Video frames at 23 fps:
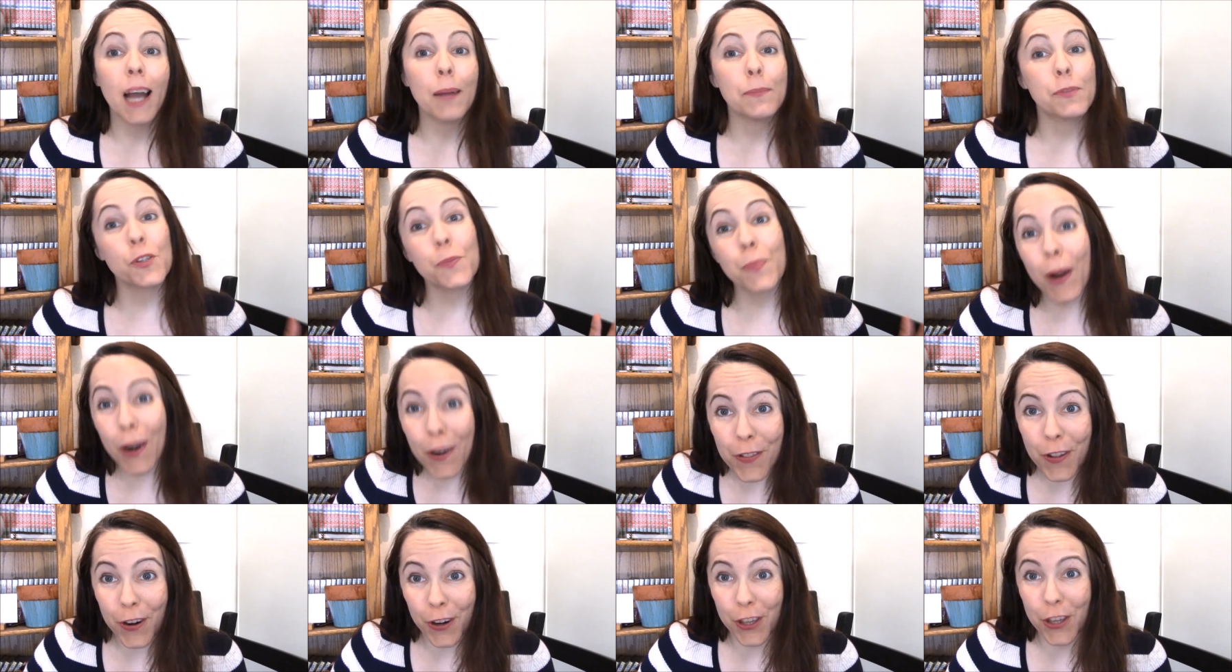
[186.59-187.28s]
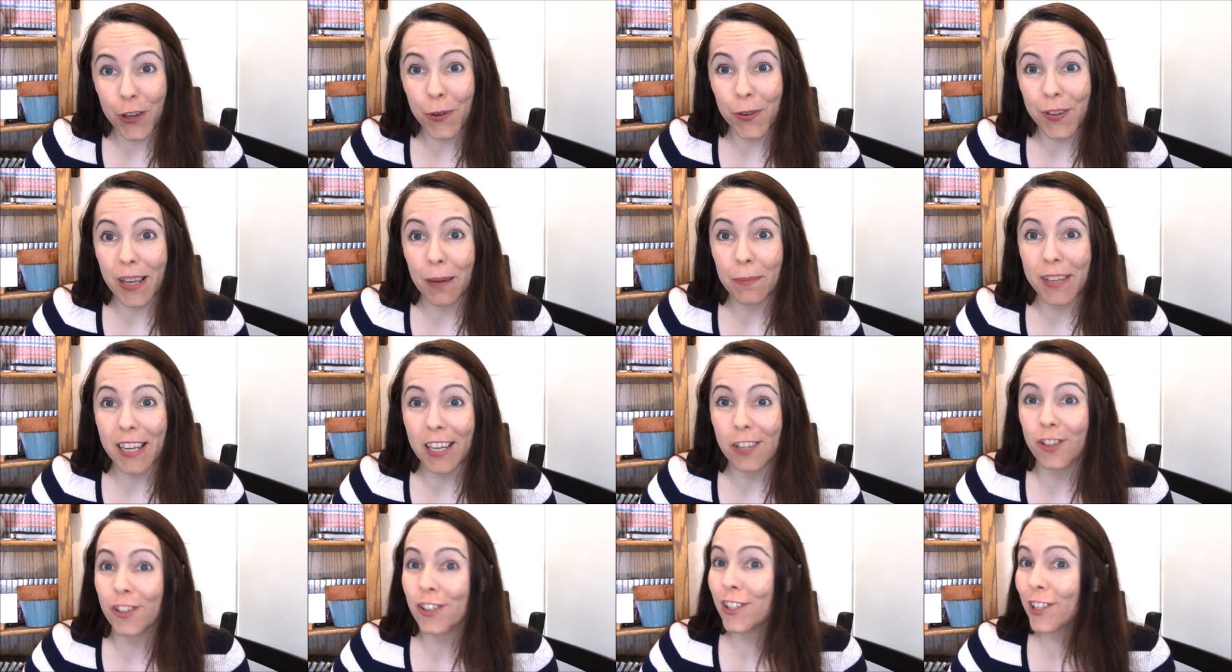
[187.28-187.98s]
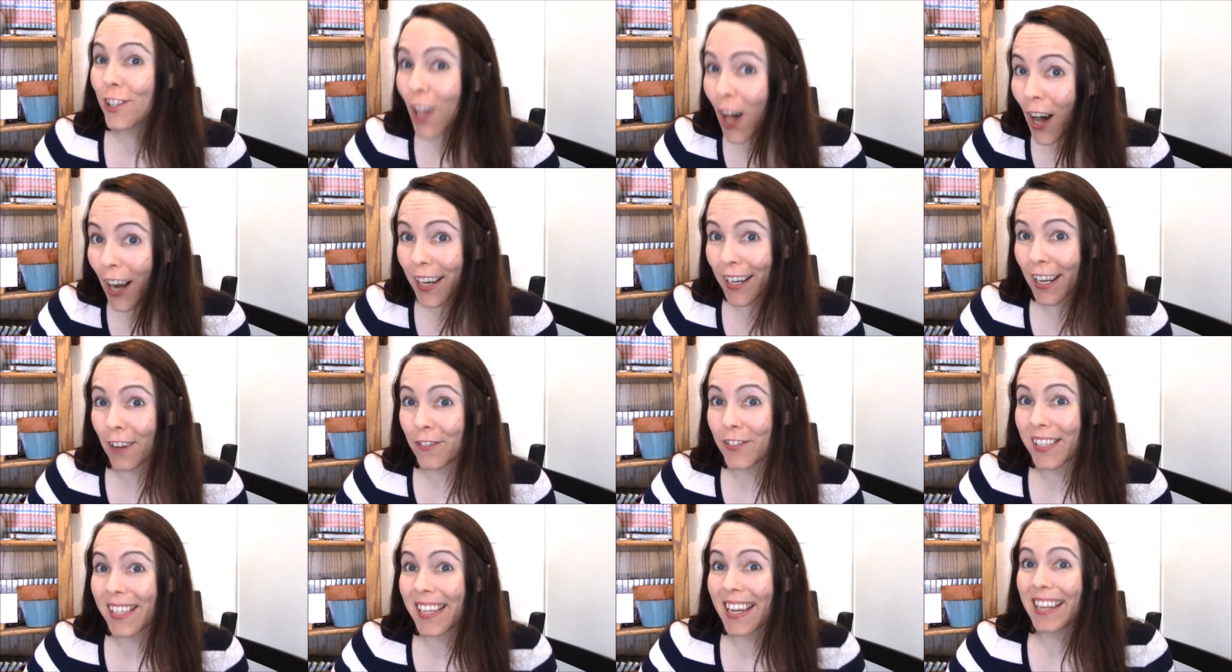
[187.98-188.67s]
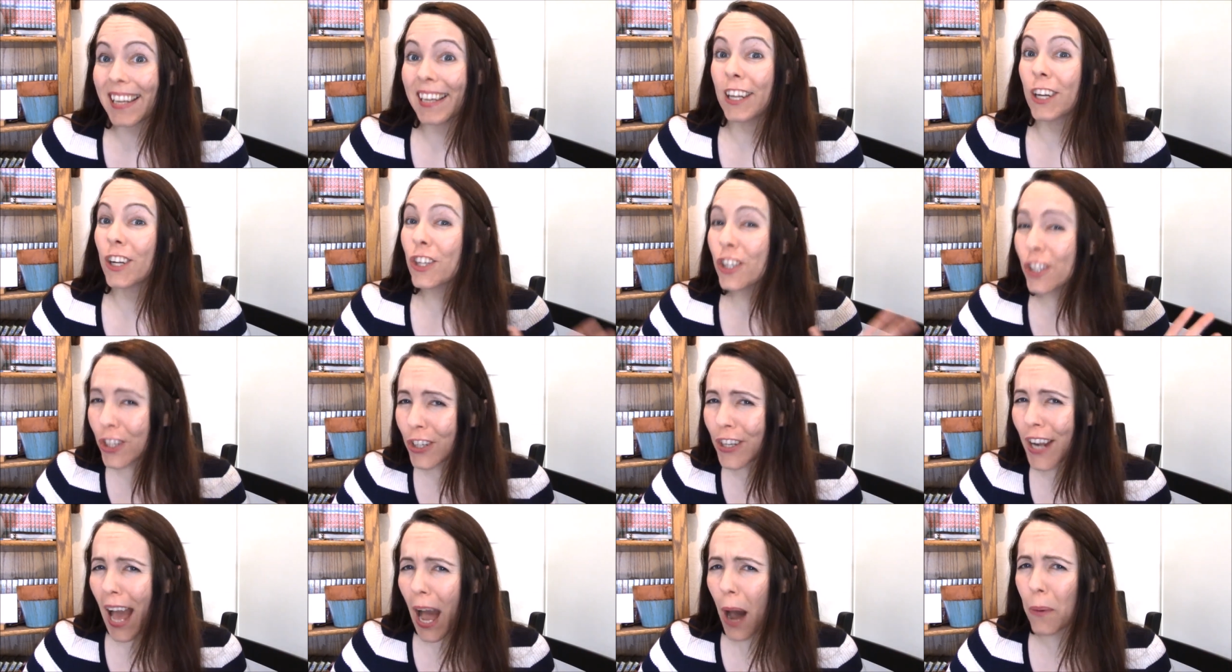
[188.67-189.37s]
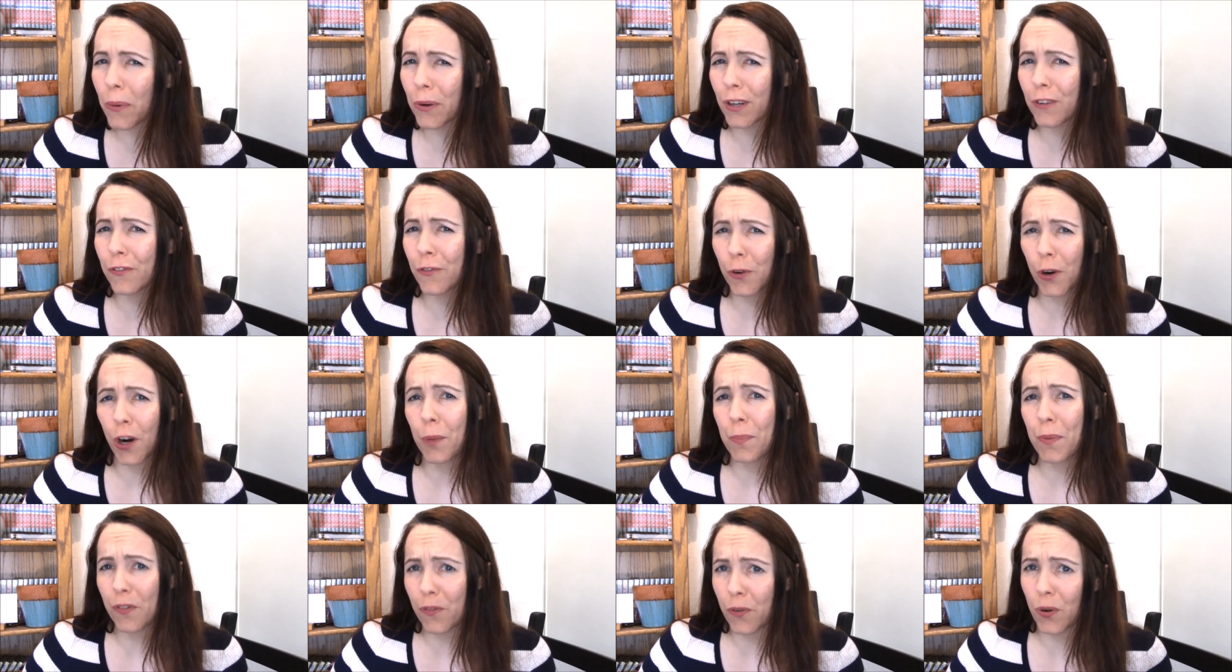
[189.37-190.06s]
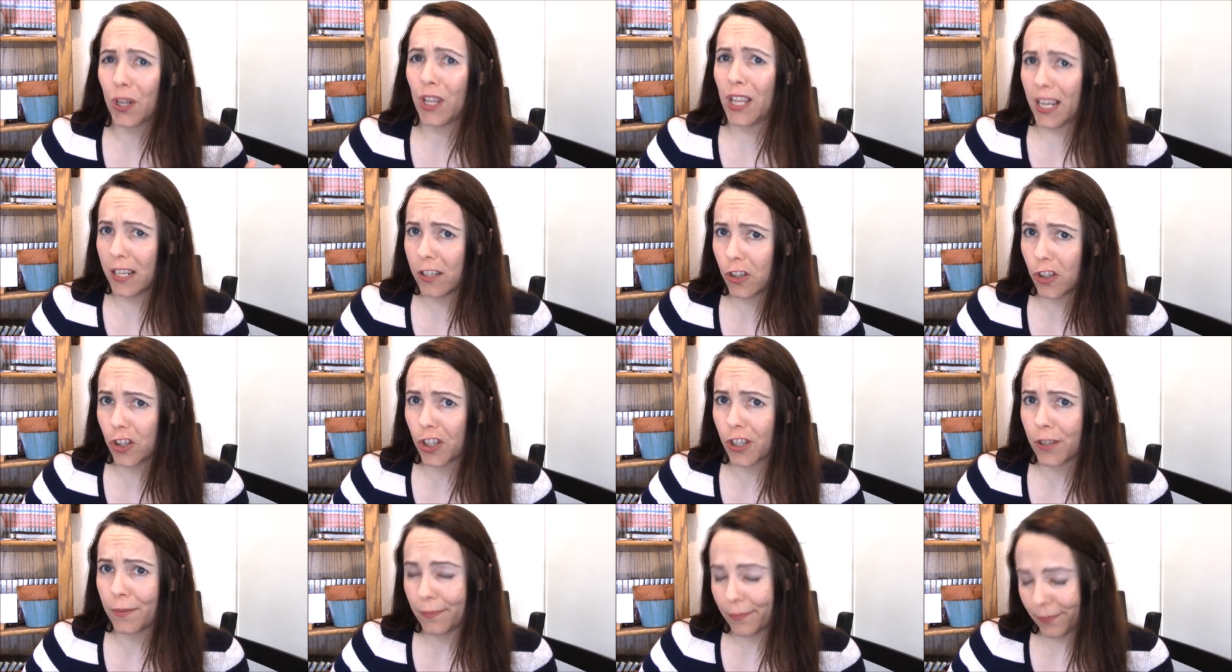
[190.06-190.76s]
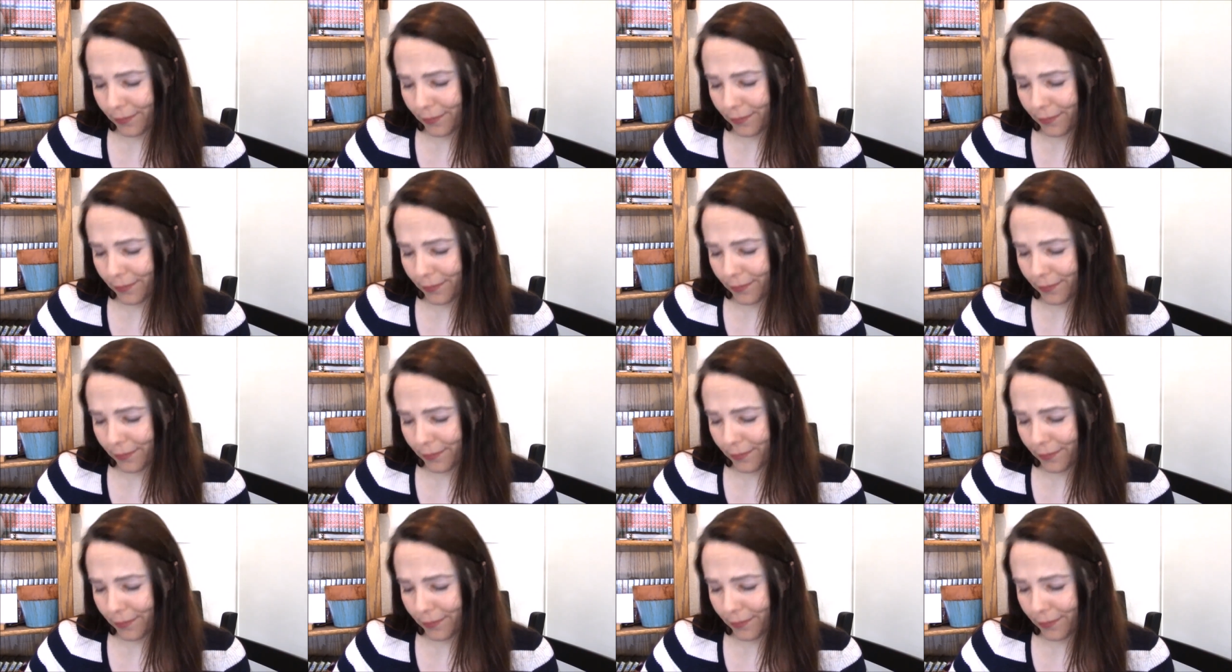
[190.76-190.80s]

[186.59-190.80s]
I'm spared their cute temptations long enough to get in a good hour of work before lunch.